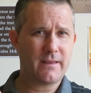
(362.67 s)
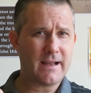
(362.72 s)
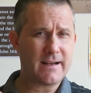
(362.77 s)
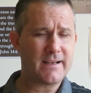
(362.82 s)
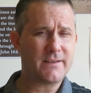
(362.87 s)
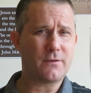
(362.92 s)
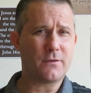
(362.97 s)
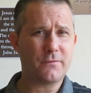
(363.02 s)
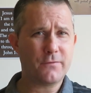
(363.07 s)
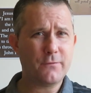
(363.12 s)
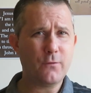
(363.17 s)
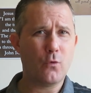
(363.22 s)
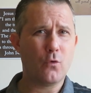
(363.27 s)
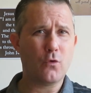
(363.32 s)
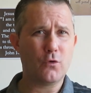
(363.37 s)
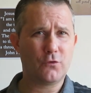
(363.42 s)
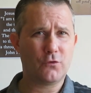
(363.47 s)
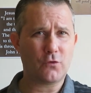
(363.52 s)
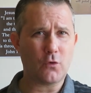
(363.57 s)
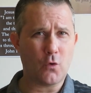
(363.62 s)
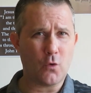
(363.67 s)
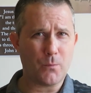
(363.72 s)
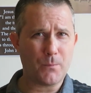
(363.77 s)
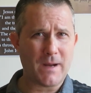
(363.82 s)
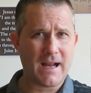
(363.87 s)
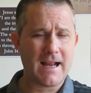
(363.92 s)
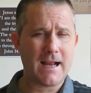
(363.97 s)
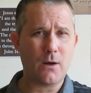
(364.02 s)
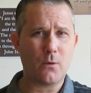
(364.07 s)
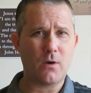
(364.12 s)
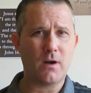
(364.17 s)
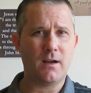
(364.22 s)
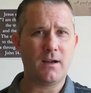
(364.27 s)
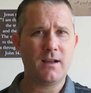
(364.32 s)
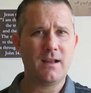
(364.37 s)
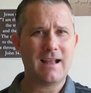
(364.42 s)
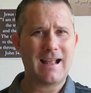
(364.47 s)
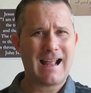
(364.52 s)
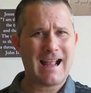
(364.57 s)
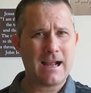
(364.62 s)
that is a force or power
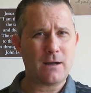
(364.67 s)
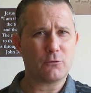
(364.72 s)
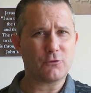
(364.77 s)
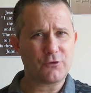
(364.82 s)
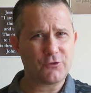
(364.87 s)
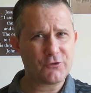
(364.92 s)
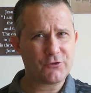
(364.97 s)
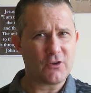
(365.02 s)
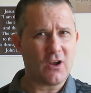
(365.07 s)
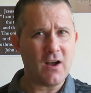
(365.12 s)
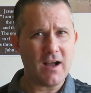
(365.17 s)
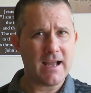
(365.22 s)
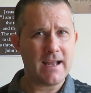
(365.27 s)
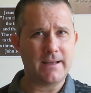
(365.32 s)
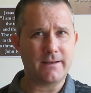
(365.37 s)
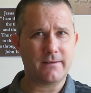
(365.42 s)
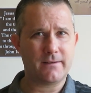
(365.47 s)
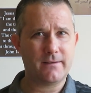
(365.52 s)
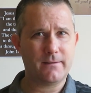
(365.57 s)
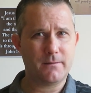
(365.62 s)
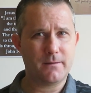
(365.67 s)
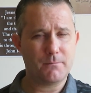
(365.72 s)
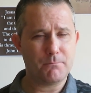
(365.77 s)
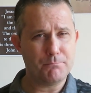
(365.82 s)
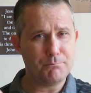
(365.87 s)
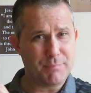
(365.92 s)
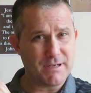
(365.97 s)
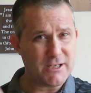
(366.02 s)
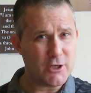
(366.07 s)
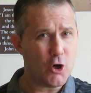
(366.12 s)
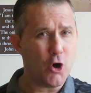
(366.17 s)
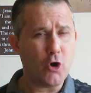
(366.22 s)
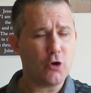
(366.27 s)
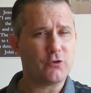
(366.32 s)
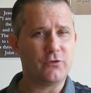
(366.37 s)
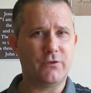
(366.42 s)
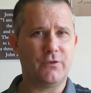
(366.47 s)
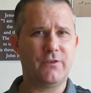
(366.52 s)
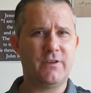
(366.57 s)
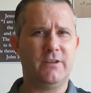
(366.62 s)
outside,
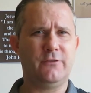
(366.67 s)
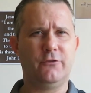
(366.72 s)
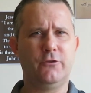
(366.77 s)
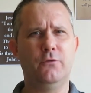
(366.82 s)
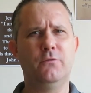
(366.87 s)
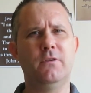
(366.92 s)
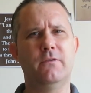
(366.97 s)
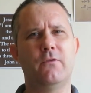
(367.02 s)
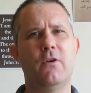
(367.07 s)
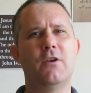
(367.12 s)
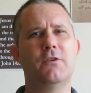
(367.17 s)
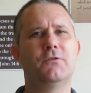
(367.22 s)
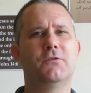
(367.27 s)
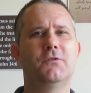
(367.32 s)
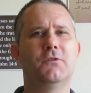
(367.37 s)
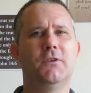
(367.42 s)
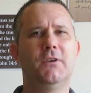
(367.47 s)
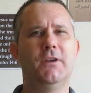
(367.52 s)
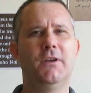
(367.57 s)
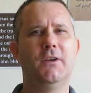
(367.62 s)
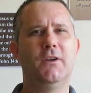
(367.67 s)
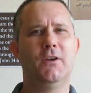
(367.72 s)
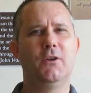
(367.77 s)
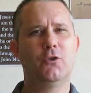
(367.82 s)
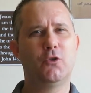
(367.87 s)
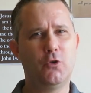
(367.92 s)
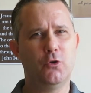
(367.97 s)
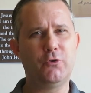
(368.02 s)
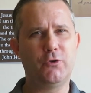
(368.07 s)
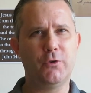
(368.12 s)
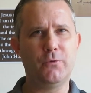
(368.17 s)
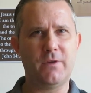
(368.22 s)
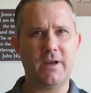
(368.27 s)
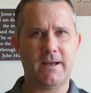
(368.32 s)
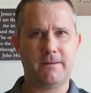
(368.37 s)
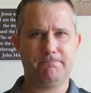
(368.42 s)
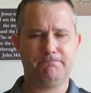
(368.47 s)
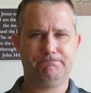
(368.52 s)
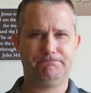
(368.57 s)
beyond this universe, could do that.